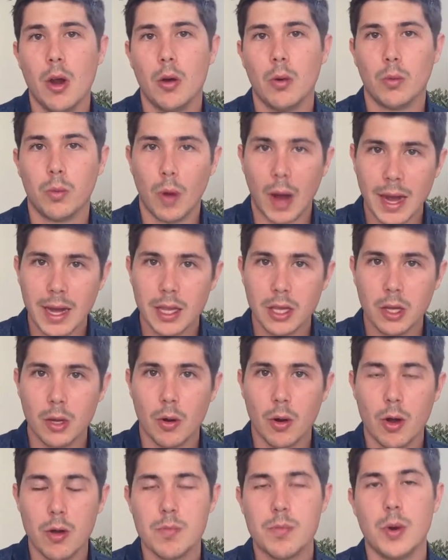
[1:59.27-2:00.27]
running
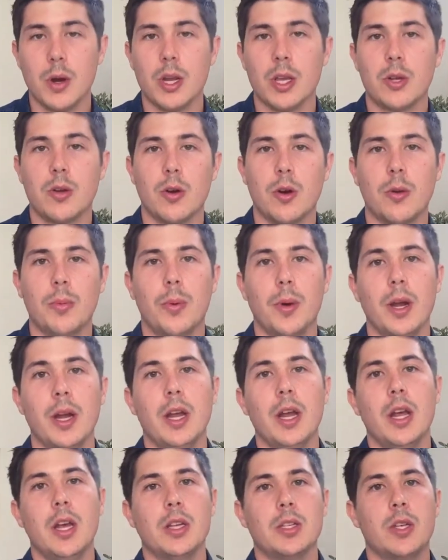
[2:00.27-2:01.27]
your own body
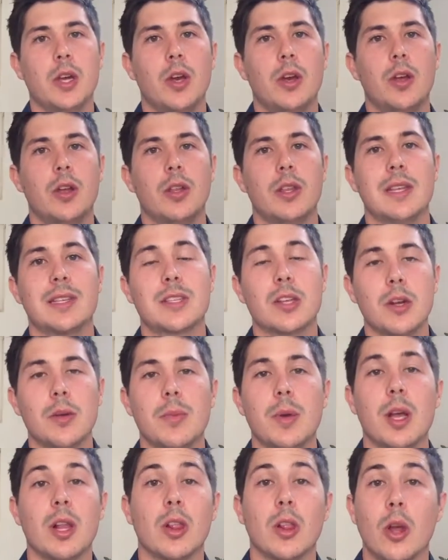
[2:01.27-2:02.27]
corporate. So there's going to
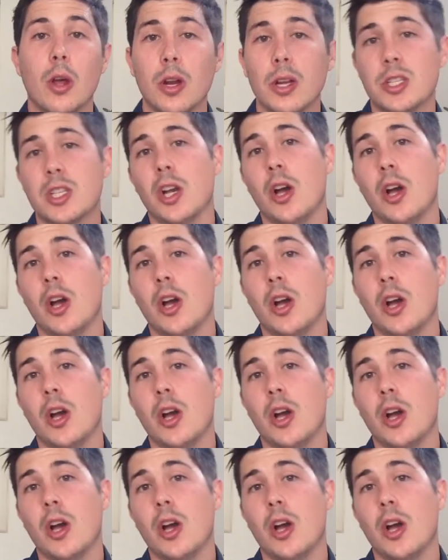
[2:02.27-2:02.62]
be a lot of